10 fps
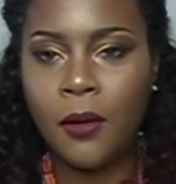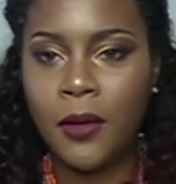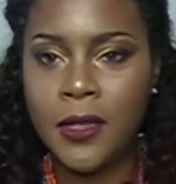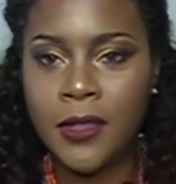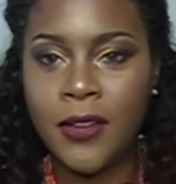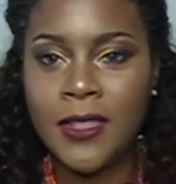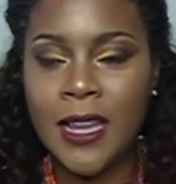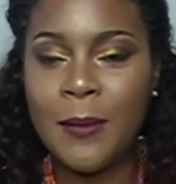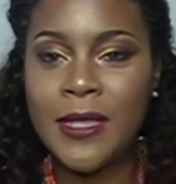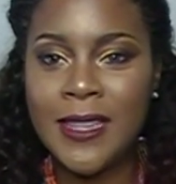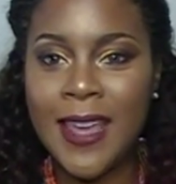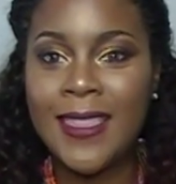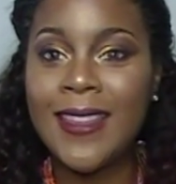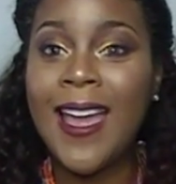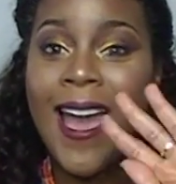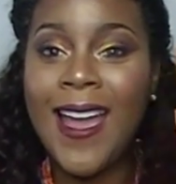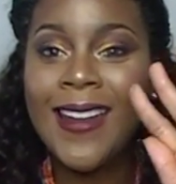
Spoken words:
of the employees there. His name is Nathan.